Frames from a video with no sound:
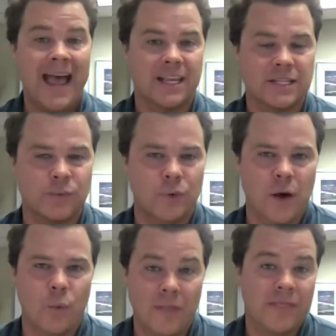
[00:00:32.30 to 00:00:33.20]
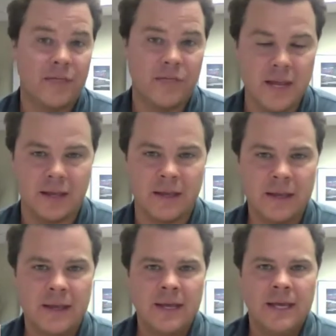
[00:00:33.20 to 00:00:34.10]
asked, what they think.
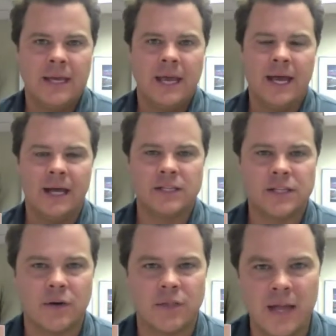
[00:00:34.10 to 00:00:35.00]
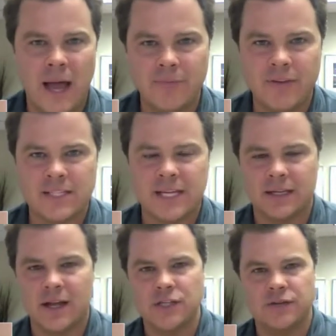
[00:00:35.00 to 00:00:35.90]
And so the obvious
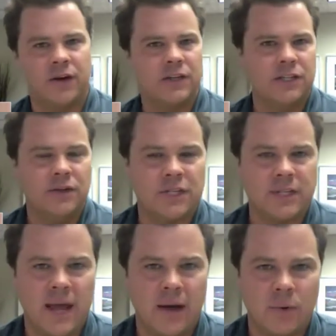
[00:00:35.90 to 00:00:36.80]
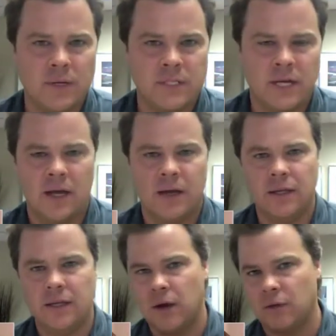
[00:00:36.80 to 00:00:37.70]
technology for us to use in that was,
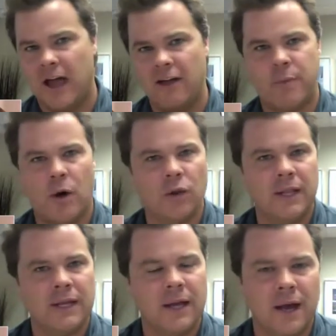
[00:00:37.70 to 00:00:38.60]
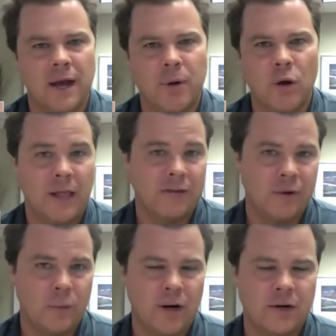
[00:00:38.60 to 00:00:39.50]
live polling. Poll
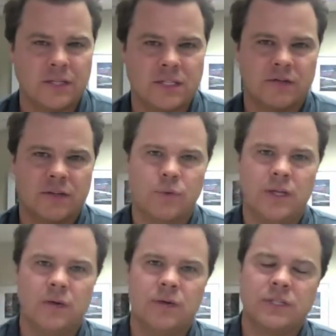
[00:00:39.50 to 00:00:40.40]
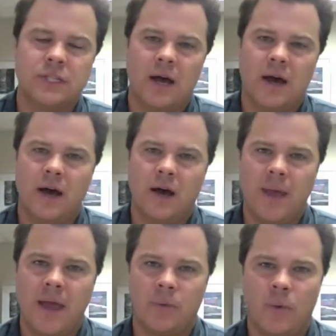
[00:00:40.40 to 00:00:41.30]
Everywhere is a service we used.
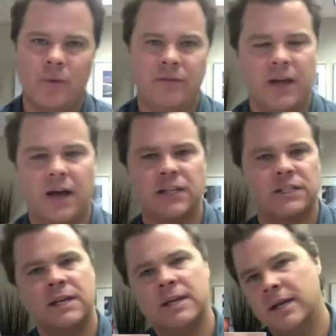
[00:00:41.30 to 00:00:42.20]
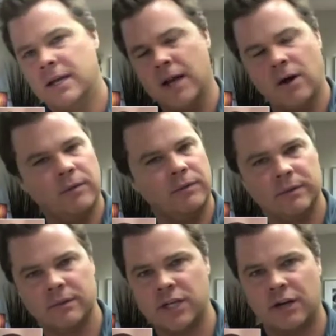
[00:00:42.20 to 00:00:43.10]
And what we've done is,
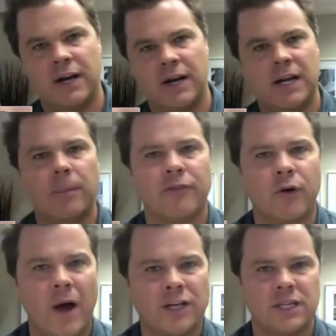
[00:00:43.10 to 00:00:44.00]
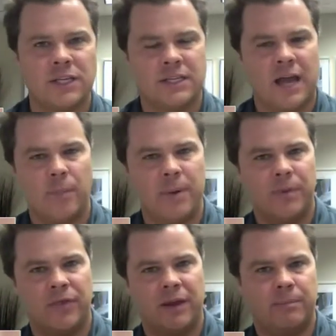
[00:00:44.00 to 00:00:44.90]
generate a number of questions to help
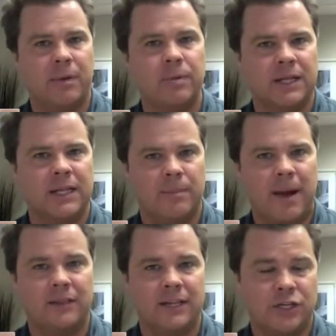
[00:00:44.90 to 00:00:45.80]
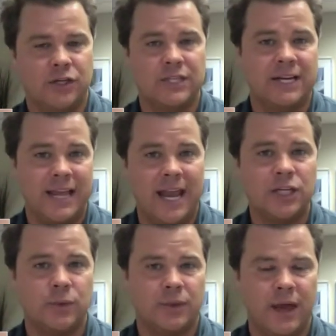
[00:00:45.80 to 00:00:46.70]
people think biblically about the issues and
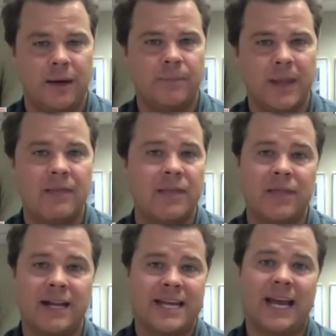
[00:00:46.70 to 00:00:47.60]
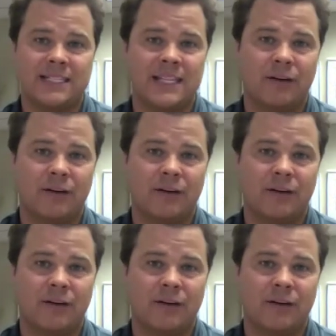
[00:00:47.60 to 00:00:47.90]
engage with them. And then they text